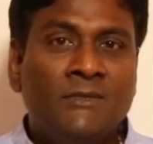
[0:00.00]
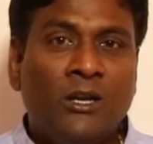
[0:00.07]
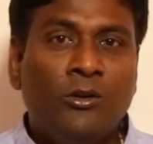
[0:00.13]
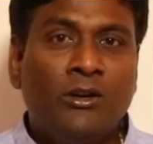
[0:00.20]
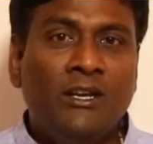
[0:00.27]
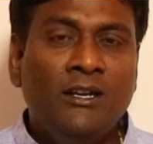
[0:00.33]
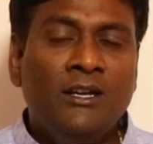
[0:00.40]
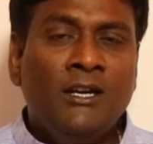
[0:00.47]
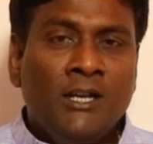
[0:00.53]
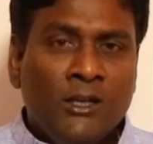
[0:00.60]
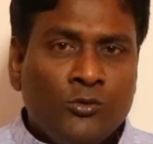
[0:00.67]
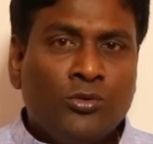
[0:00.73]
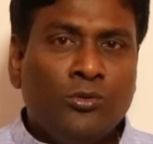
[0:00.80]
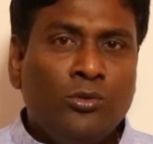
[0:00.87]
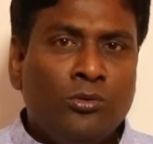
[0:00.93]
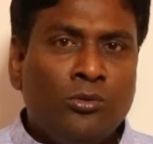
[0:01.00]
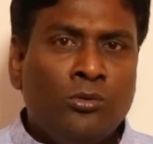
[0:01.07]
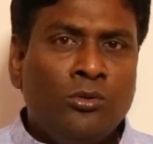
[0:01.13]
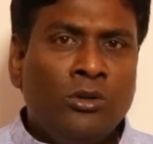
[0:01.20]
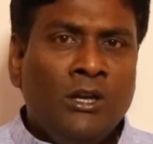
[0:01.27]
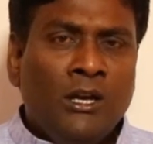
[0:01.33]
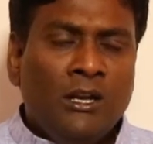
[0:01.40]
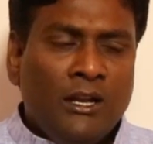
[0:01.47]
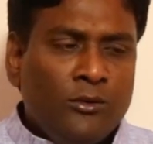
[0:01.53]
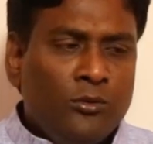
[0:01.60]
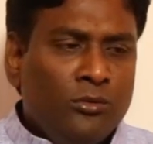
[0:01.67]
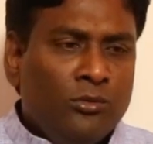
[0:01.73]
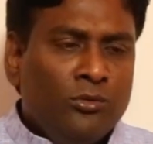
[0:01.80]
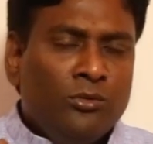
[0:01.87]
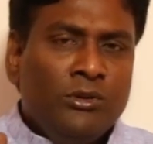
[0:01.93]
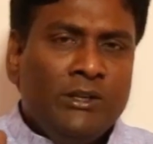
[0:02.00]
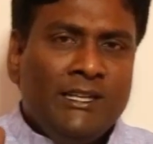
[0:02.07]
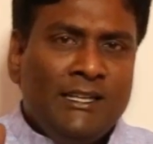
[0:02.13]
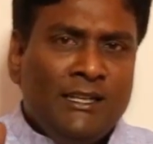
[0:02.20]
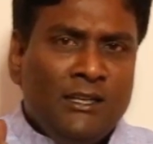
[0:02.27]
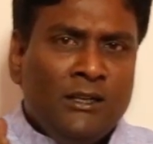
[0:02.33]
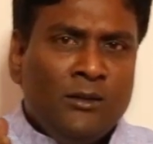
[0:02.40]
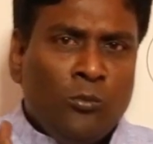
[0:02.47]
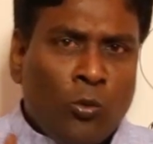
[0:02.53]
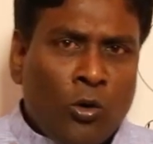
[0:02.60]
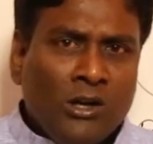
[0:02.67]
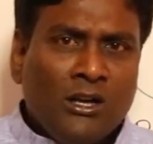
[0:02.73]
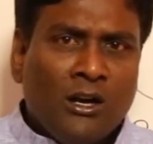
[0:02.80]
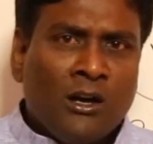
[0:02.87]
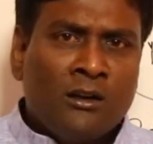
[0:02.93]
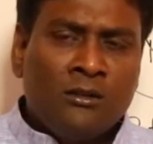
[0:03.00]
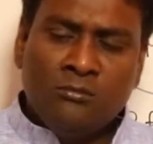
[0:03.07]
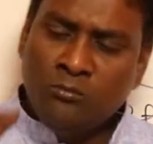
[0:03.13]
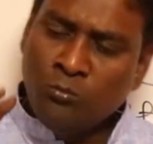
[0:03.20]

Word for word: Okay, so like you know in motor,